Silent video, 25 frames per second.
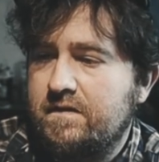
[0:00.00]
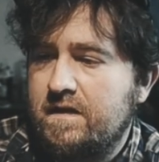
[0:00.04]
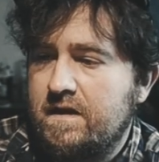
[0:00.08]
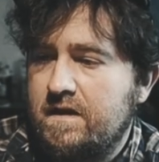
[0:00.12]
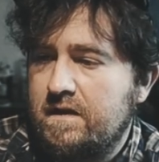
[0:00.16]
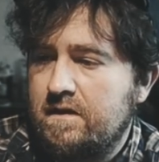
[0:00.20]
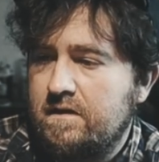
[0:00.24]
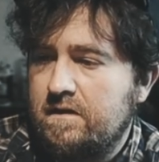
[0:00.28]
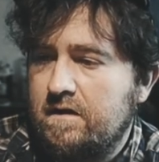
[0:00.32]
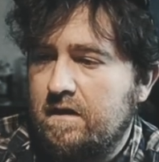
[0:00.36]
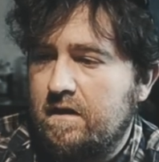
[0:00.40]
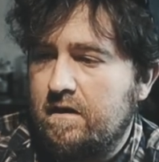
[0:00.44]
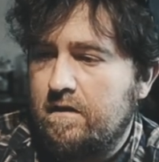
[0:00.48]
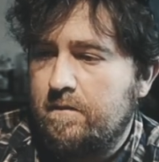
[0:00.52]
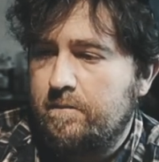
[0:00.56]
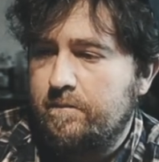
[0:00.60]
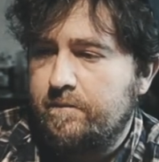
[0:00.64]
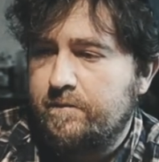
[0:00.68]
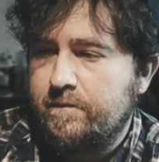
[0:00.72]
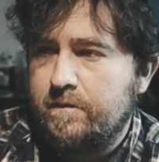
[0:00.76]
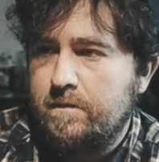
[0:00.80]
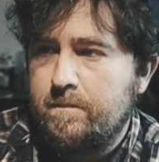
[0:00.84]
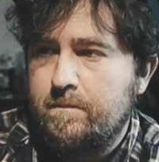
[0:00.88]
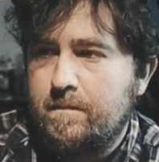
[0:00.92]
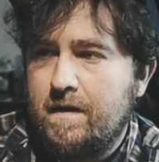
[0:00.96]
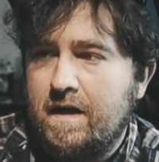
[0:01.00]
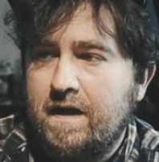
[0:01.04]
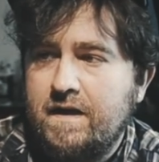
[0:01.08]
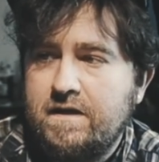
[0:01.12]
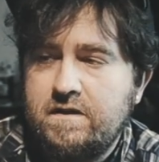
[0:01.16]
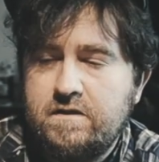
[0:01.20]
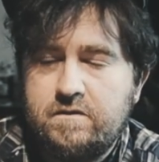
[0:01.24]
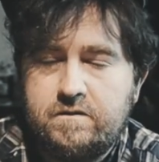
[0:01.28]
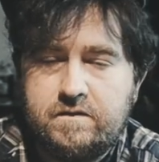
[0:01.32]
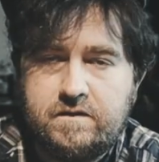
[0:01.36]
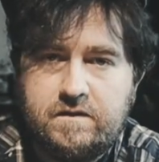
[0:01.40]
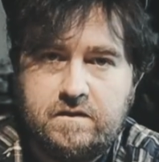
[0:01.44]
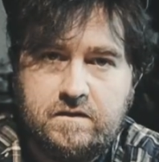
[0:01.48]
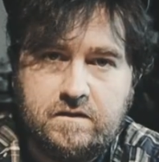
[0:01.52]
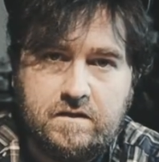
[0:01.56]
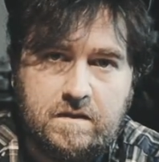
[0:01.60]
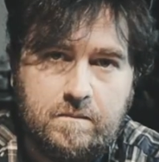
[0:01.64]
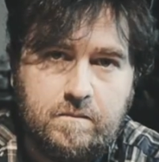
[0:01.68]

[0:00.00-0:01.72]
then for my uses,